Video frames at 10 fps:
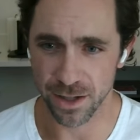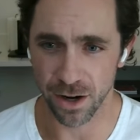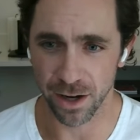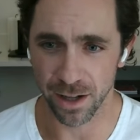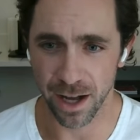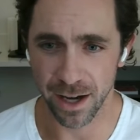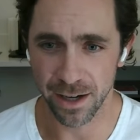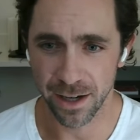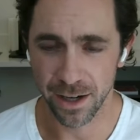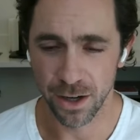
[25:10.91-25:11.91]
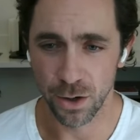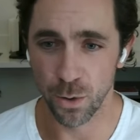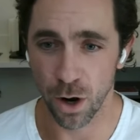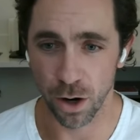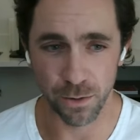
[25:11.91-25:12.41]
starting line
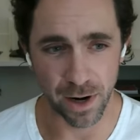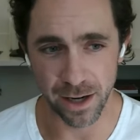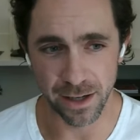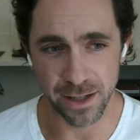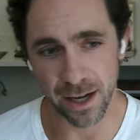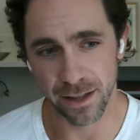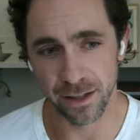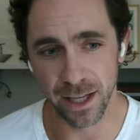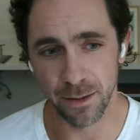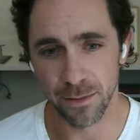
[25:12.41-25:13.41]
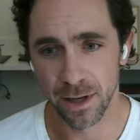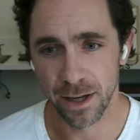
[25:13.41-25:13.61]
who aren't ready to take the leap,